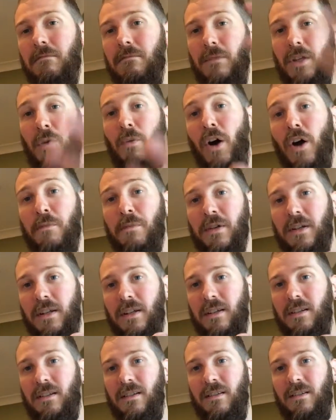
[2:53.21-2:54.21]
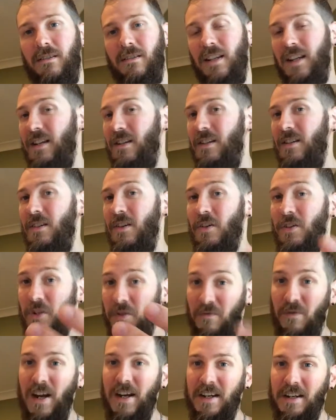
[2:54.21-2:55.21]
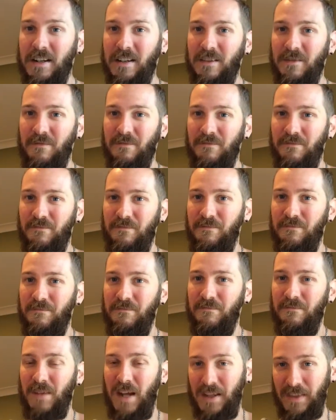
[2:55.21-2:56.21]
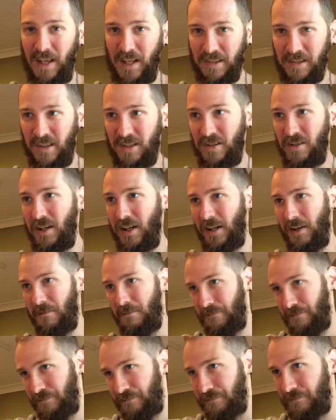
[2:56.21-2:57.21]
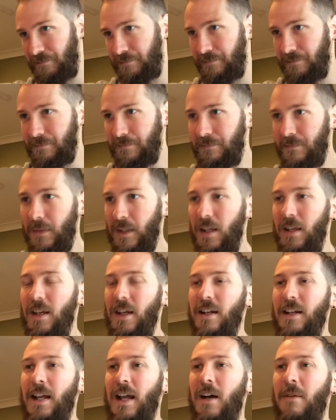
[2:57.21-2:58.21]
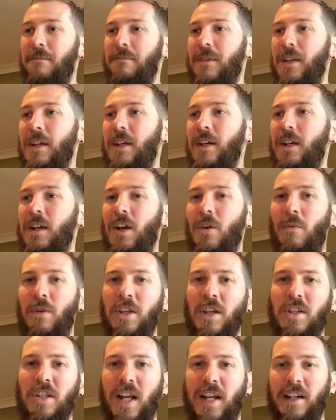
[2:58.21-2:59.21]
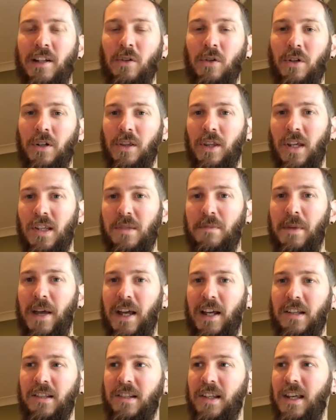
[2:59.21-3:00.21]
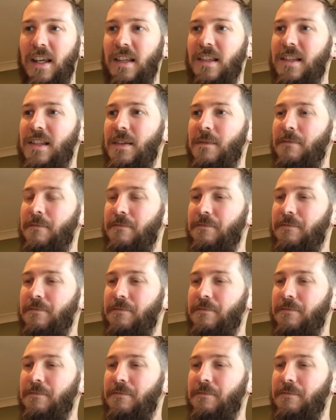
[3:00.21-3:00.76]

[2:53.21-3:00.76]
you opened it, didn't you? You read it. And that's the trick. Now, when you take a look at these magazines,